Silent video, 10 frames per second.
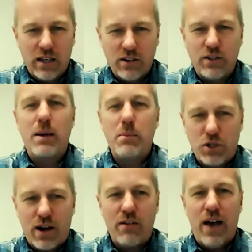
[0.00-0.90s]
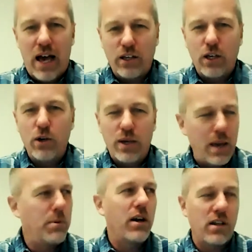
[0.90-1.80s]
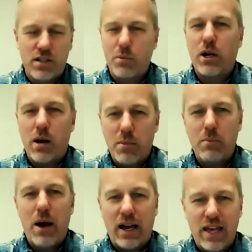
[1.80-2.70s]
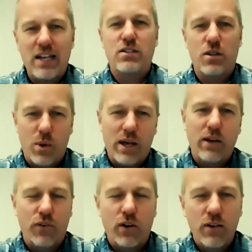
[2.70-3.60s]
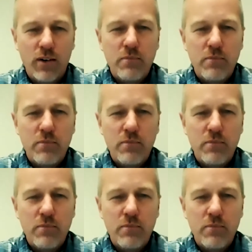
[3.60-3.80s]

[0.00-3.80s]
Demonstrate value, keep your customer coming back. That's the way for